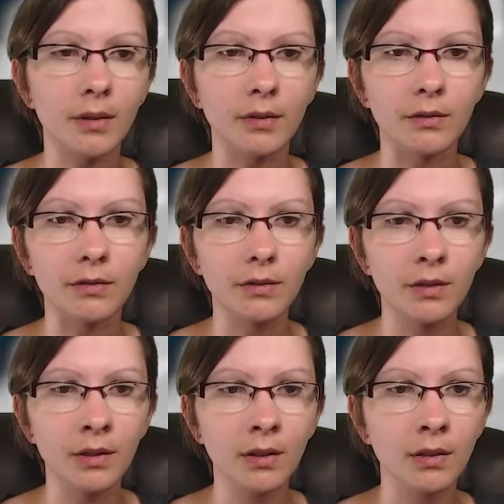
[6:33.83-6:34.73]
of
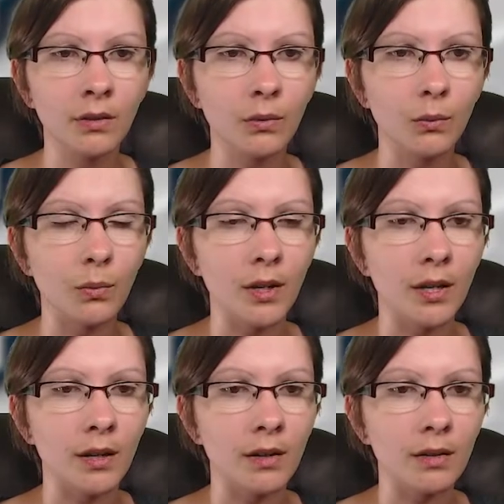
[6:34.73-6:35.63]

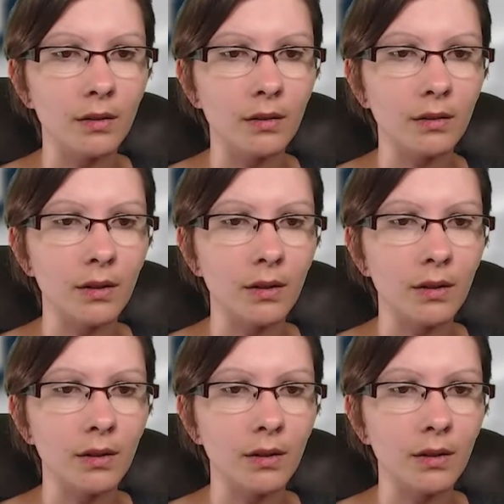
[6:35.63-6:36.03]
where